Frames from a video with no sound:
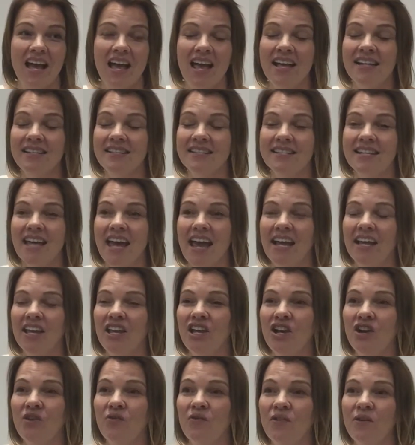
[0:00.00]
It's like,
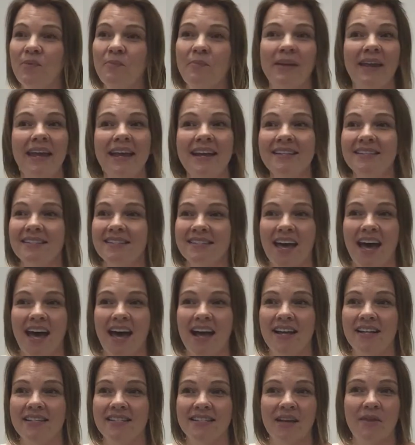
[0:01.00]
you know, the plate
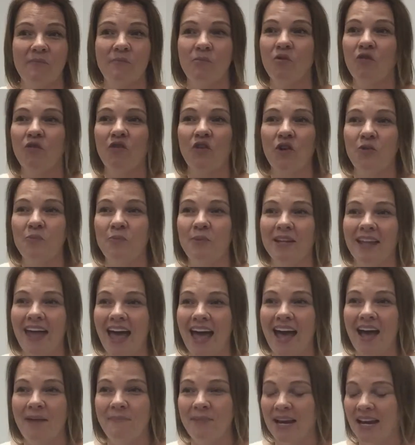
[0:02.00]
size for
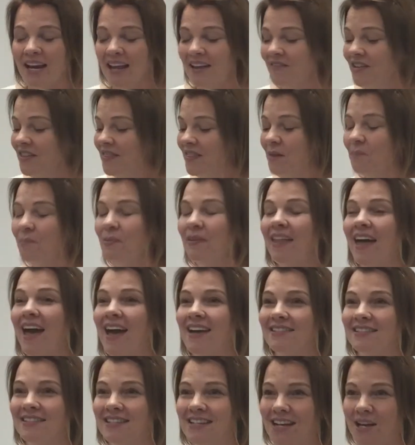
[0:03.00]
even the
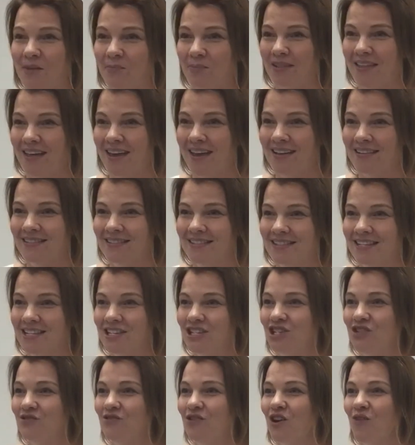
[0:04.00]
plastic plates
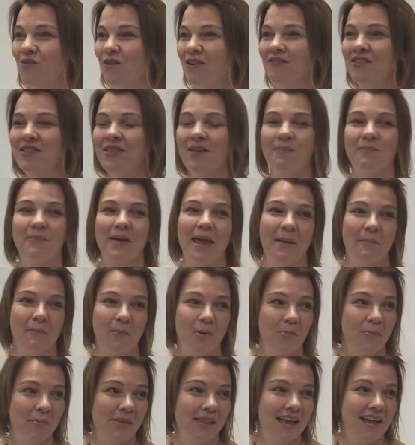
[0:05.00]
that you go, even the
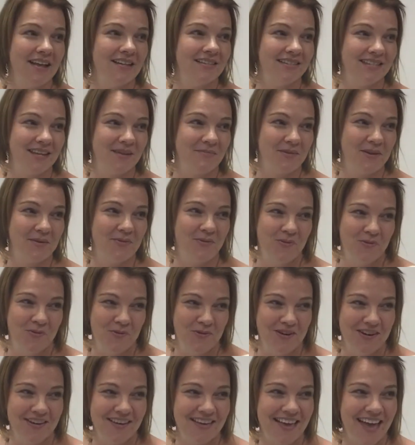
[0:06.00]
paper plates that people
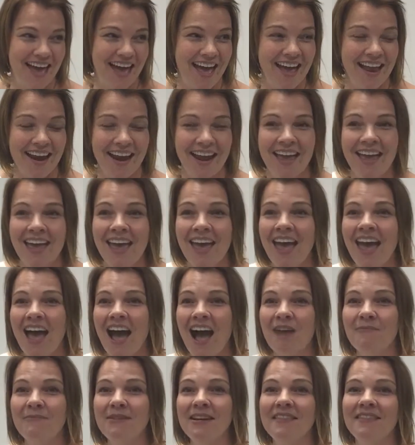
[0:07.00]
get,
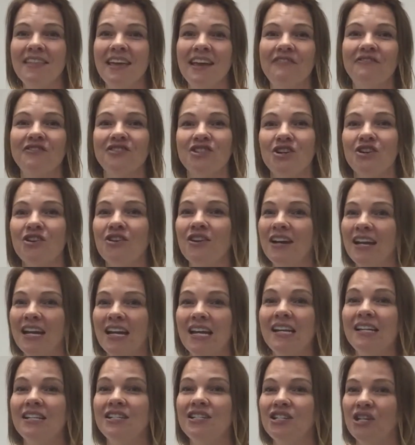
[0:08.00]
I mean, they've turned
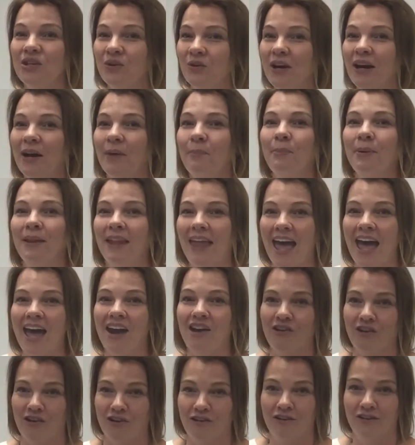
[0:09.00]
into a
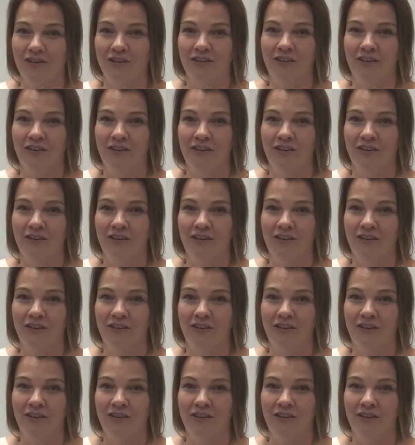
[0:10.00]
platter.